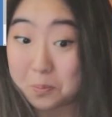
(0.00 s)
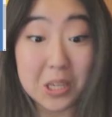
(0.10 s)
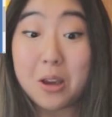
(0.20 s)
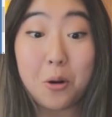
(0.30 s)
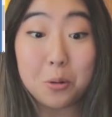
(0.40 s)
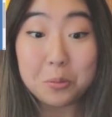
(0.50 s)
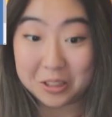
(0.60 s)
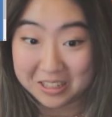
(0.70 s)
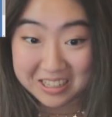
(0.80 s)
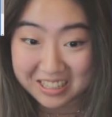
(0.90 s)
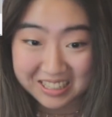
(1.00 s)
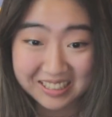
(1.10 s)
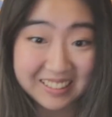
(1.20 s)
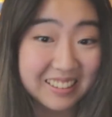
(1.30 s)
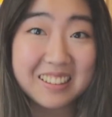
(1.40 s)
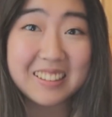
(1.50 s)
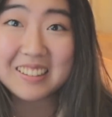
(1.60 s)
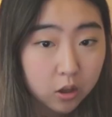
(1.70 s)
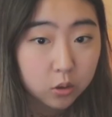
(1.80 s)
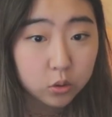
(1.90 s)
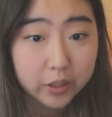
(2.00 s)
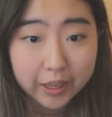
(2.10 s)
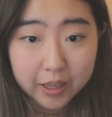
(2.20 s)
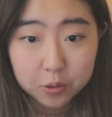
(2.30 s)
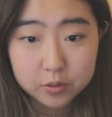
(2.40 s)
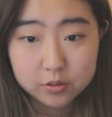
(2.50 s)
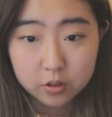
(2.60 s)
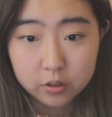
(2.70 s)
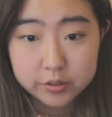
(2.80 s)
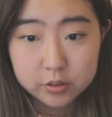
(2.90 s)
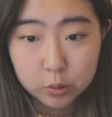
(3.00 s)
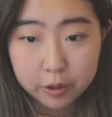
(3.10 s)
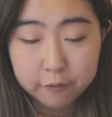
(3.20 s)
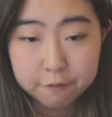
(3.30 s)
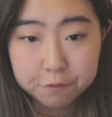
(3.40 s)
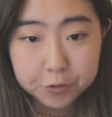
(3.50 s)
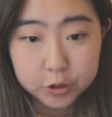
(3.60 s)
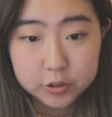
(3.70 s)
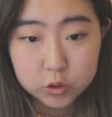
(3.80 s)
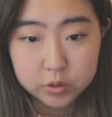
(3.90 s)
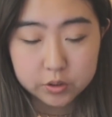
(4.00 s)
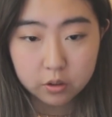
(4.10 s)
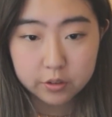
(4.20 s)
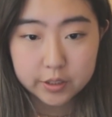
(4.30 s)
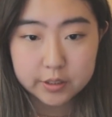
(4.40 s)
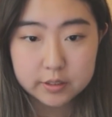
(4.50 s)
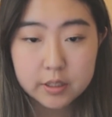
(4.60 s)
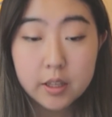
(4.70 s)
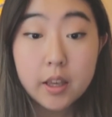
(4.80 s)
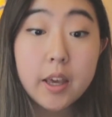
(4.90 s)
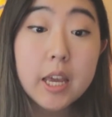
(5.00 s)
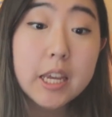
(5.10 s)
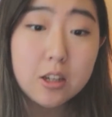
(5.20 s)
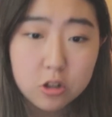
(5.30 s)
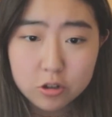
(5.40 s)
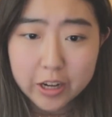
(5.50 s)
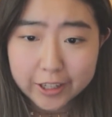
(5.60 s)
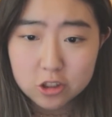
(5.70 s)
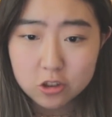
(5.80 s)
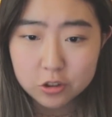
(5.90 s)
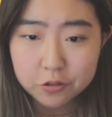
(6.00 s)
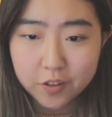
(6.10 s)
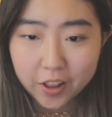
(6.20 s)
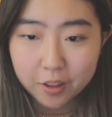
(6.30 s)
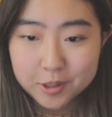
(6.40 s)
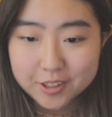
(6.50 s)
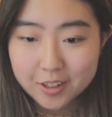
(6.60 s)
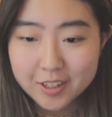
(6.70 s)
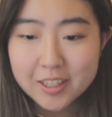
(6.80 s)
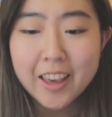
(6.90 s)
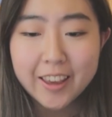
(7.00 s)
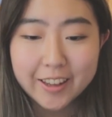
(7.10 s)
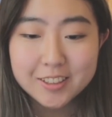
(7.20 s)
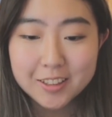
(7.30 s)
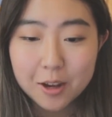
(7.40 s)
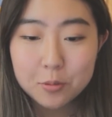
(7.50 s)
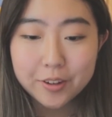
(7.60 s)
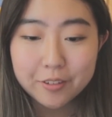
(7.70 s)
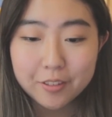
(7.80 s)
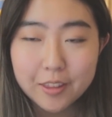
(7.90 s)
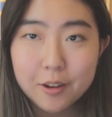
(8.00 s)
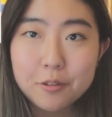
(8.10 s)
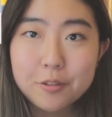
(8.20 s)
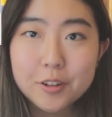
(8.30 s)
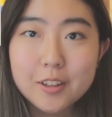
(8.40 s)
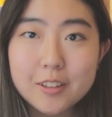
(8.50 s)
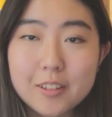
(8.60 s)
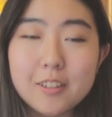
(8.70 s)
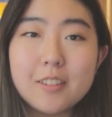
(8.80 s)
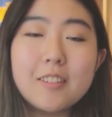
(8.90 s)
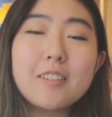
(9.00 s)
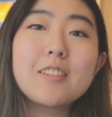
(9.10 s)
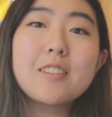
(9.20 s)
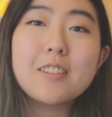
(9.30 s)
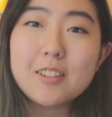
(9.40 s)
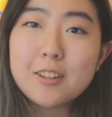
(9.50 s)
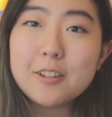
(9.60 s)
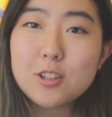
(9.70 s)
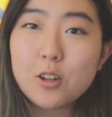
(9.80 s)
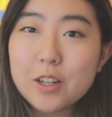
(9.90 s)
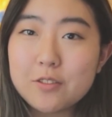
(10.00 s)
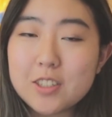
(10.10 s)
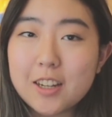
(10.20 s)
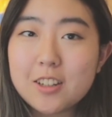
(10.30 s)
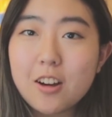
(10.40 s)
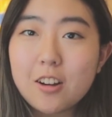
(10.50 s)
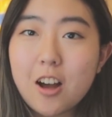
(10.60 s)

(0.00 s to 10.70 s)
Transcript: be homeless. Like, okay, results. So my first result is international development studies. Isn't that what that freaking conservative TikTok